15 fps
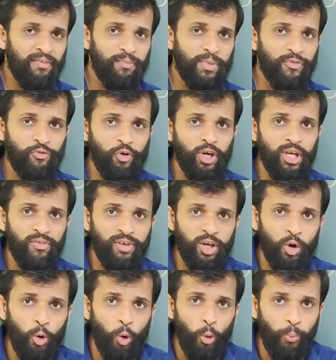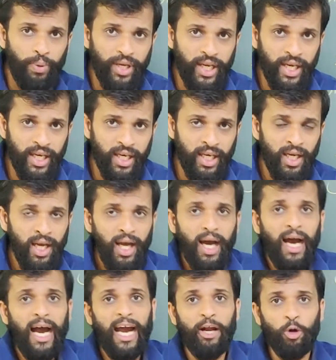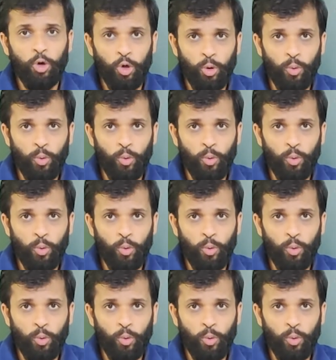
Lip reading: Before even opening it, I don't